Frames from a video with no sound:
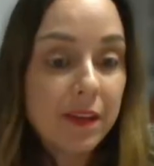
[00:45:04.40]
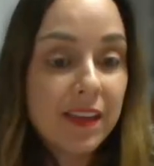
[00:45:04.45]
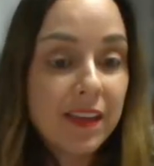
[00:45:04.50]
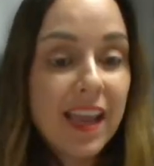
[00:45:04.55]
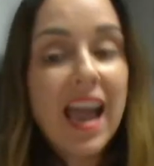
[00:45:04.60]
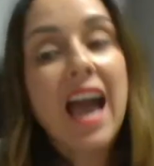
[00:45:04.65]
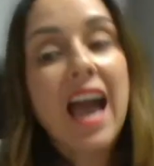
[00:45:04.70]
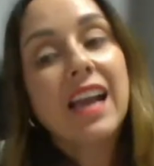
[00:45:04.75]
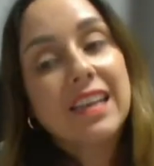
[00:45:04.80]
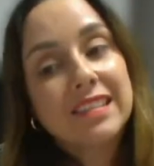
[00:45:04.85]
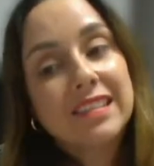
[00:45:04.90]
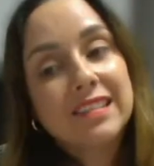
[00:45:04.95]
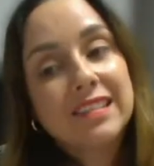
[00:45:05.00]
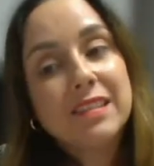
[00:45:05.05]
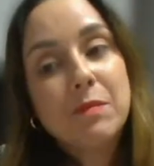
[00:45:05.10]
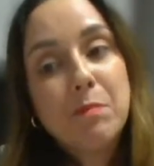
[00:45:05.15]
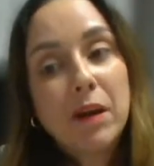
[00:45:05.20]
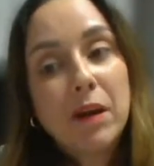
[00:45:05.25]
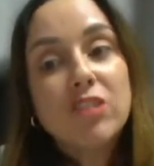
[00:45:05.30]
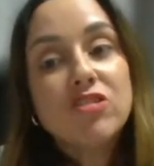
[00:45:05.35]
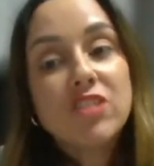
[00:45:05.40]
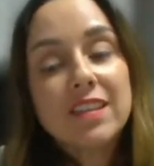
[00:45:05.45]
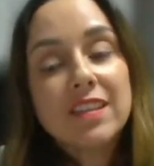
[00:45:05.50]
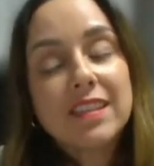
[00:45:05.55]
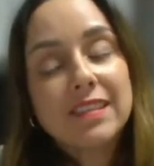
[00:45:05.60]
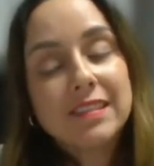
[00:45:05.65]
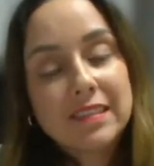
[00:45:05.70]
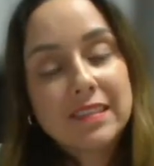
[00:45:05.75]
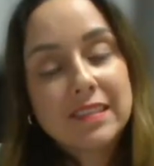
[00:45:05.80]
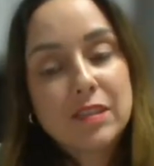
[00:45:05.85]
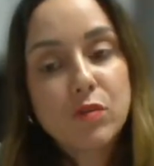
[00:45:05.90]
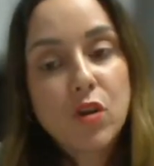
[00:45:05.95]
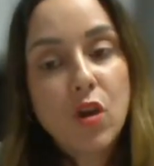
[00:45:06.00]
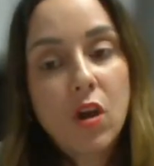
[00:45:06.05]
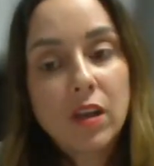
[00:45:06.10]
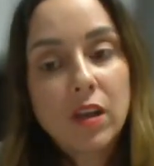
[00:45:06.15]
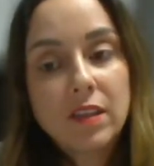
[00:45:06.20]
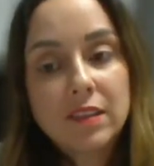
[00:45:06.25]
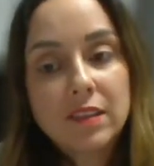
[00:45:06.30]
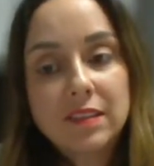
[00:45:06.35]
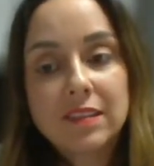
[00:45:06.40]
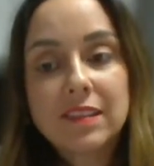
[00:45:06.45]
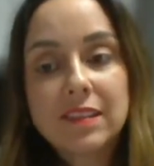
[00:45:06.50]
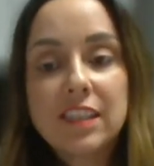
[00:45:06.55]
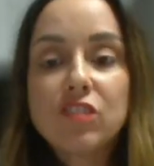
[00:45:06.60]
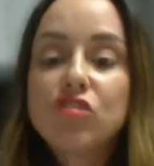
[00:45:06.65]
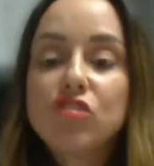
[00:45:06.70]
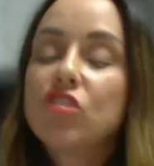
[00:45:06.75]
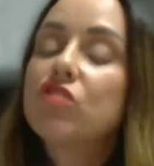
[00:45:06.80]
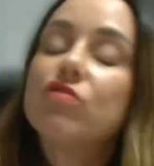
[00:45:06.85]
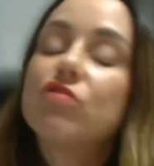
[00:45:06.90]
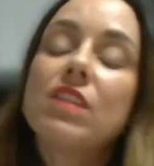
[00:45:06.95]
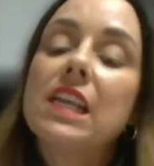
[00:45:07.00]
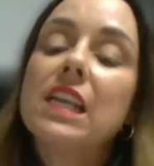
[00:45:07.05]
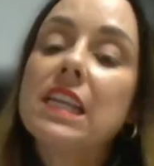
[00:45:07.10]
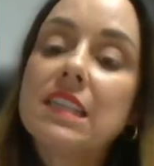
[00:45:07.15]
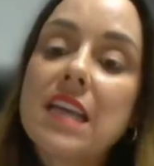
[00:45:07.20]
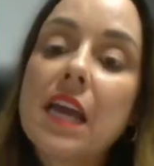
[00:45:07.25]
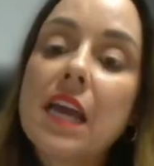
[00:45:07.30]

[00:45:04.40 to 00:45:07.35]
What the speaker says: because the budget is $0. It's just really time.